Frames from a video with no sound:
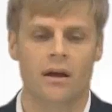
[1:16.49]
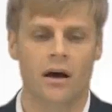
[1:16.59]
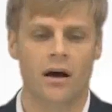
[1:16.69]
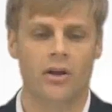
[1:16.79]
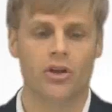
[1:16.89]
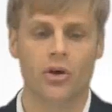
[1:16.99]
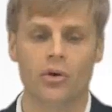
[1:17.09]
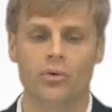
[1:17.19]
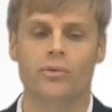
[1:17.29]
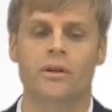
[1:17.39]
uh,
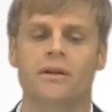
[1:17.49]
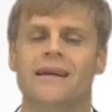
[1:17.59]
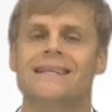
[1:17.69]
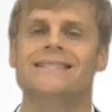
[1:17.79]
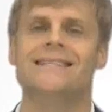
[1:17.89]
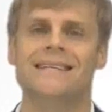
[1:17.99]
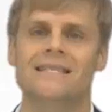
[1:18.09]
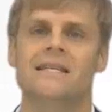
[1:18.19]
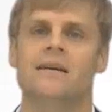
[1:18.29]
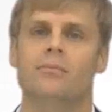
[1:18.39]
to the
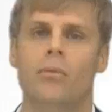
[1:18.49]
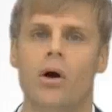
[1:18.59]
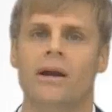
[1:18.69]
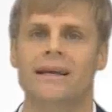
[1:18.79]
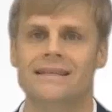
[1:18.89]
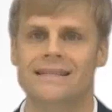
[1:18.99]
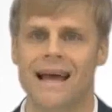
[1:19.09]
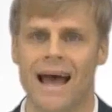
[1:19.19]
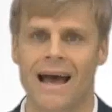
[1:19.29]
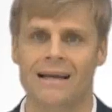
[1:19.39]
existing market
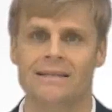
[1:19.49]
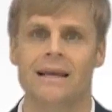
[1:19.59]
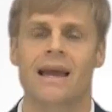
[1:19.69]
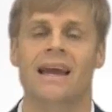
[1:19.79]
size